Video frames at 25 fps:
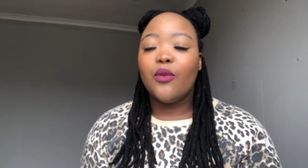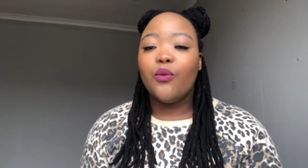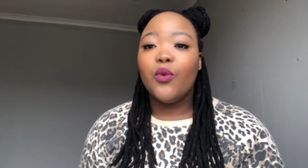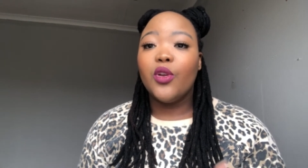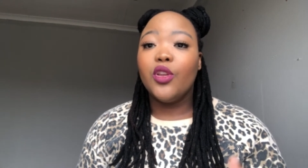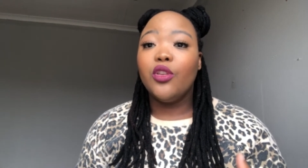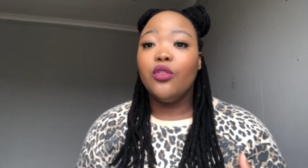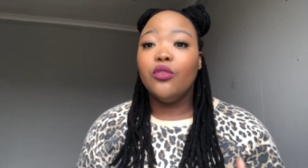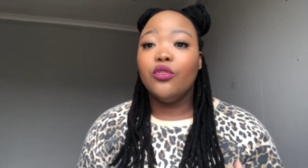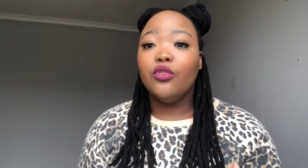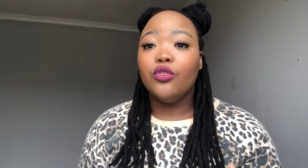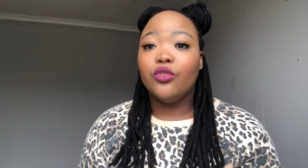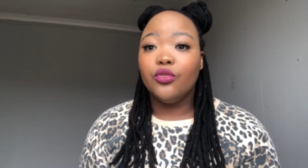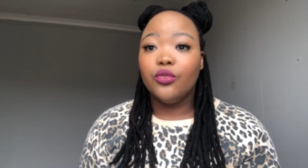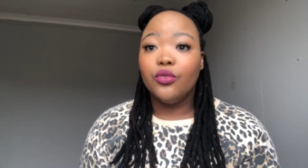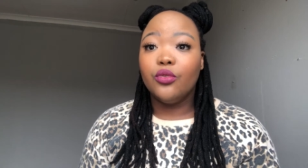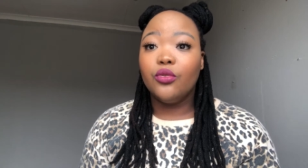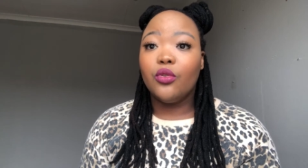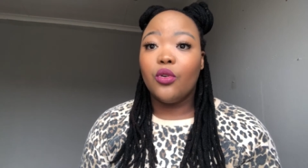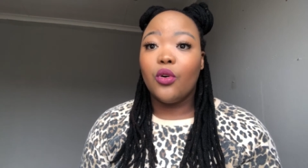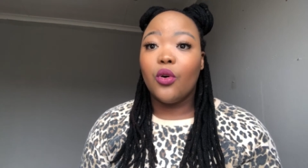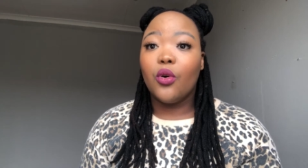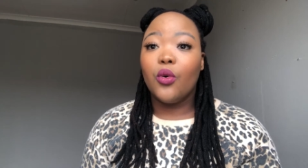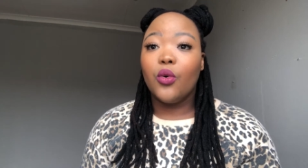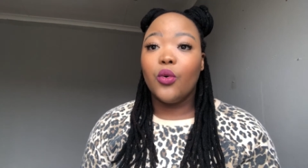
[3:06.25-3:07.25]
when you do
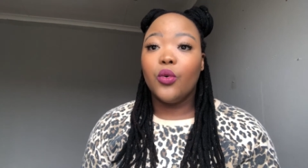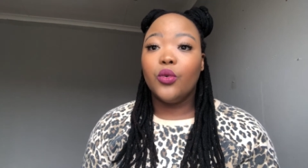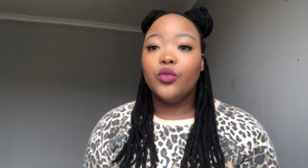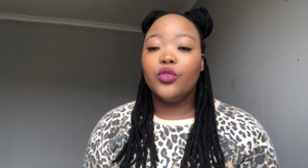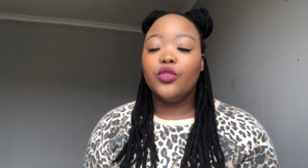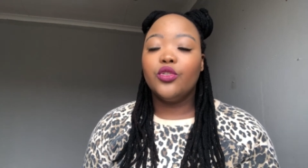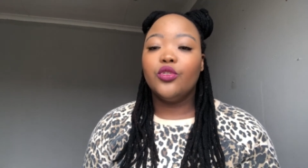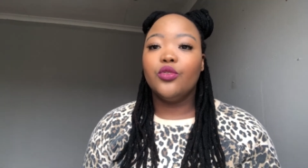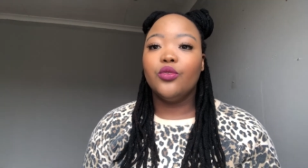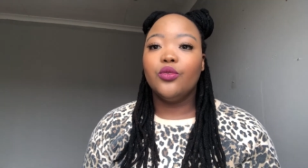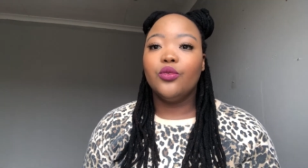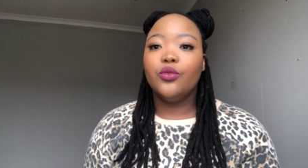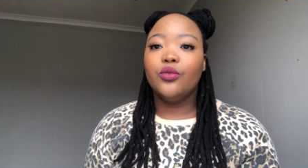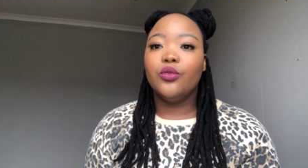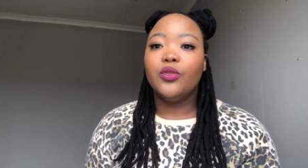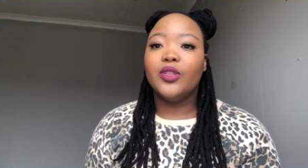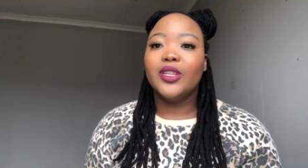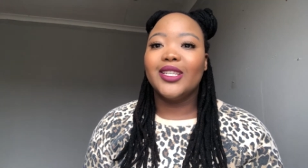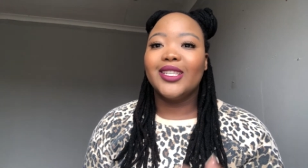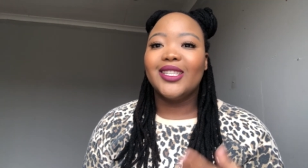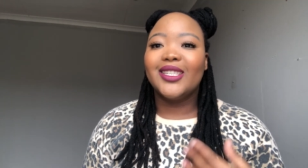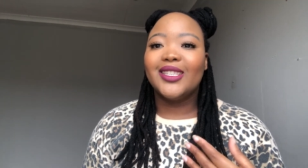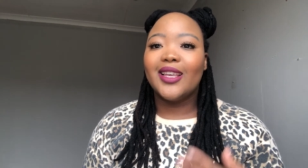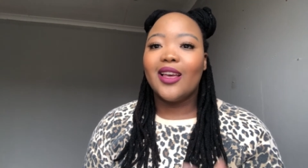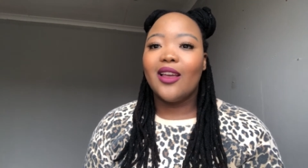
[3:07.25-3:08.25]
go to the
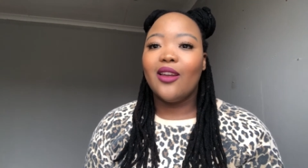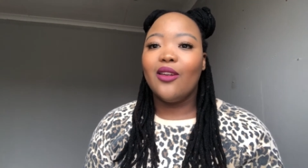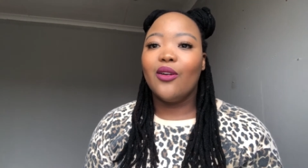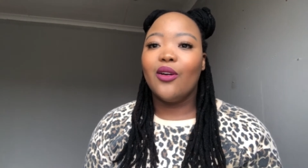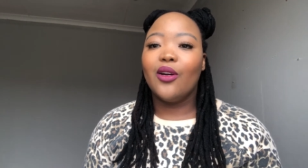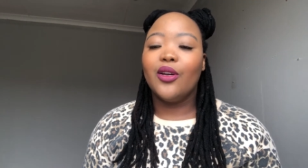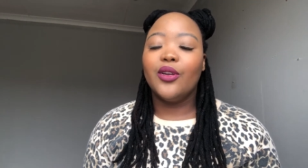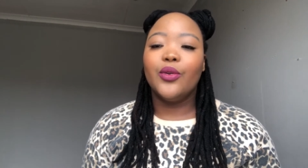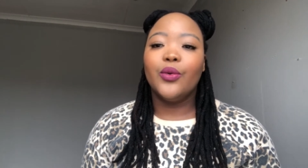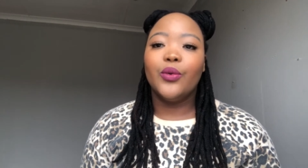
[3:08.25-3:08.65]
salon